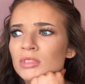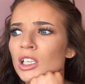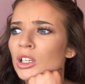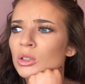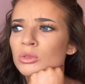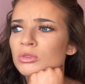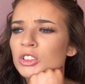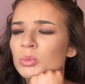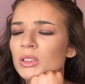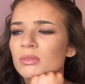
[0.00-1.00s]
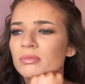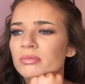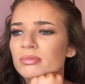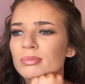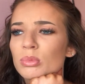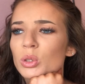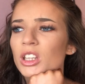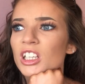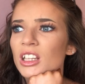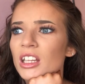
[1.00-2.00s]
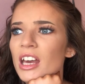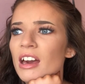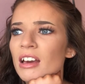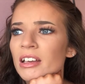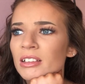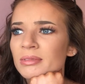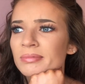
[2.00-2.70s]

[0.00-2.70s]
no, I've just been breathing in the air.